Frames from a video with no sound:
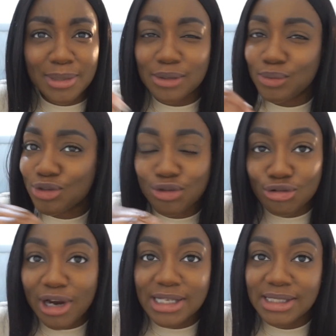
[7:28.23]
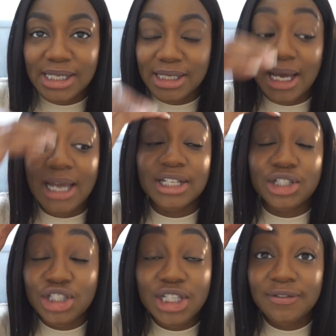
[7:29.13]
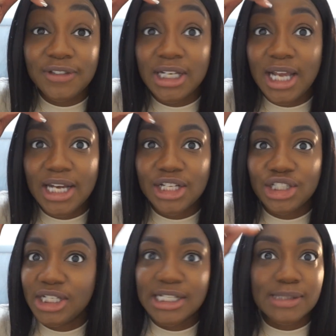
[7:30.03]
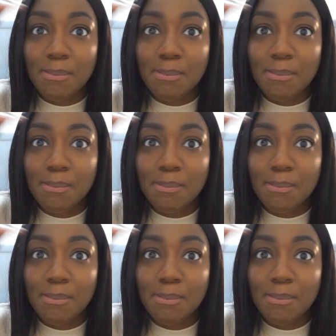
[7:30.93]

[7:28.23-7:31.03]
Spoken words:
It was crazy. Like, the shift in energy is